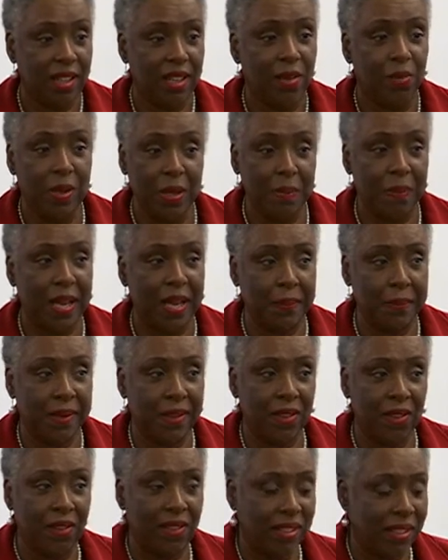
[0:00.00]
we might
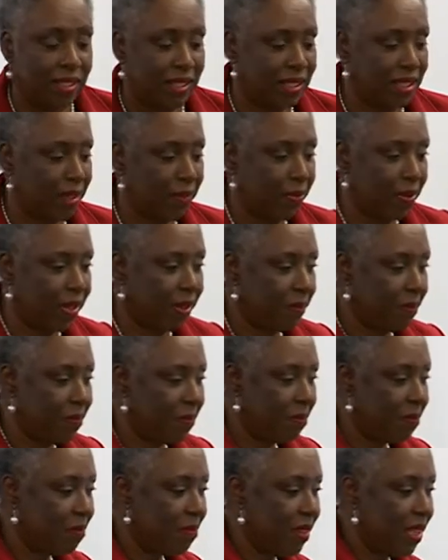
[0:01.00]
be on to something.
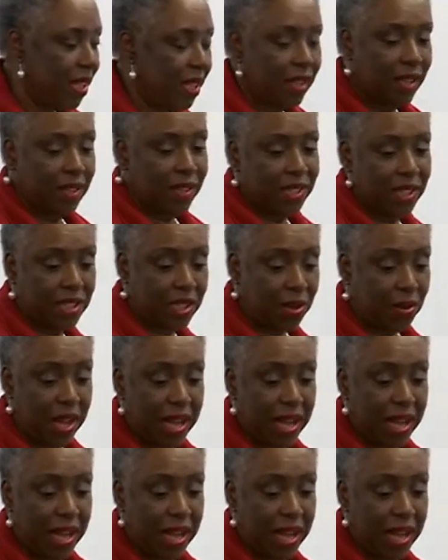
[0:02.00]
So